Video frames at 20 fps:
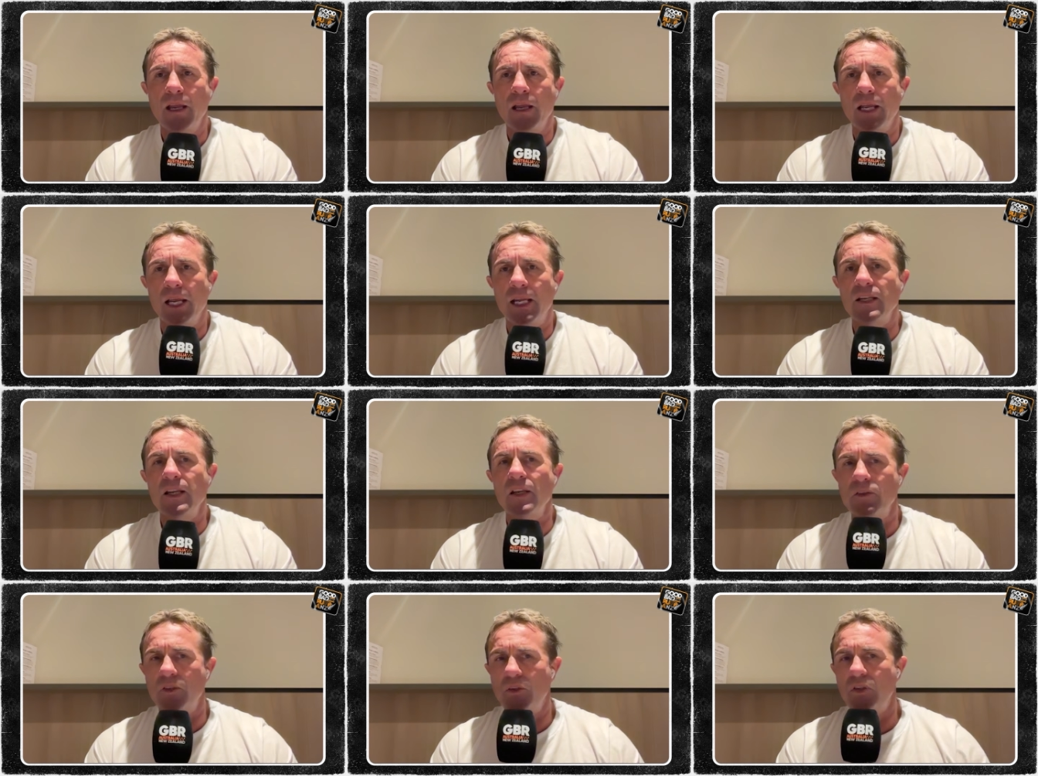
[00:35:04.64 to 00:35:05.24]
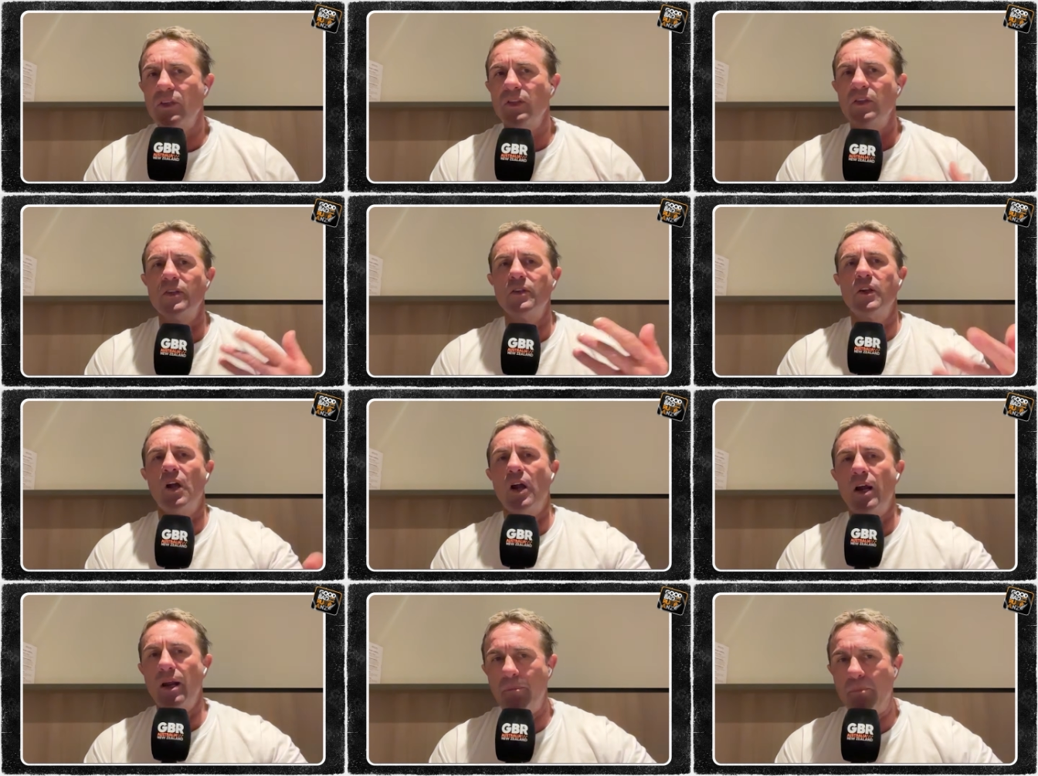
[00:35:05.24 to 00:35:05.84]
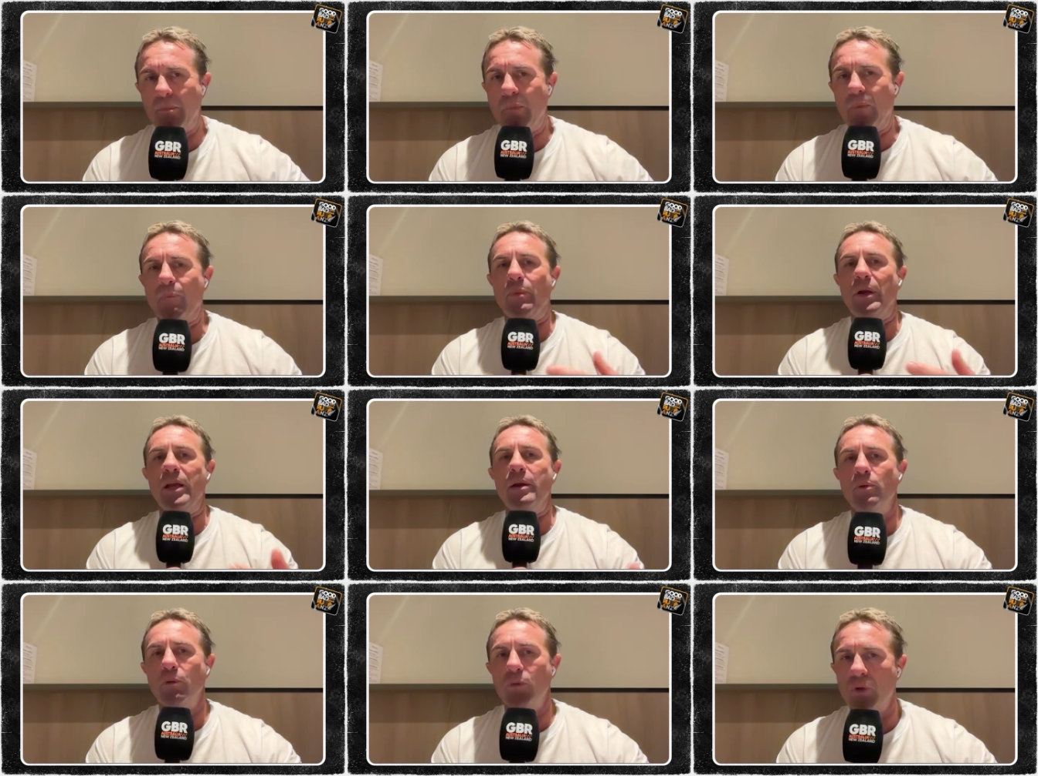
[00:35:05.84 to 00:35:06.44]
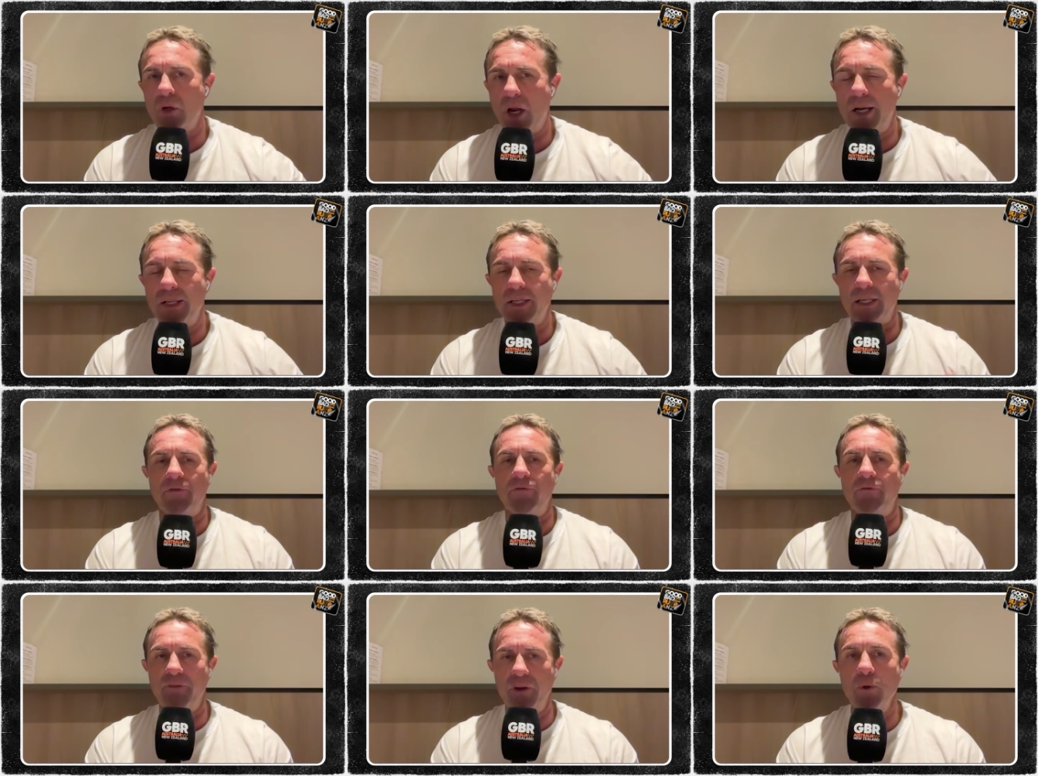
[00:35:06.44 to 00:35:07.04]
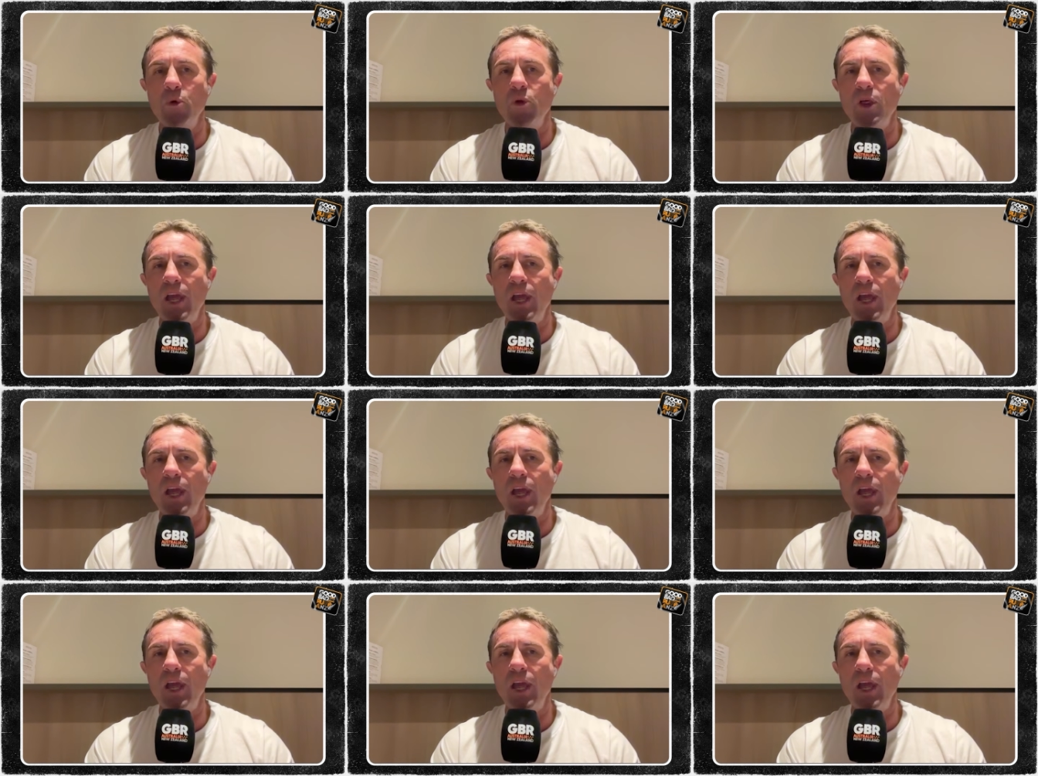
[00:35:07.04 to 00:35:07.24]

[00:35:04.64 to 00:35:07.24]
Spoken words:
it's just like people like to feel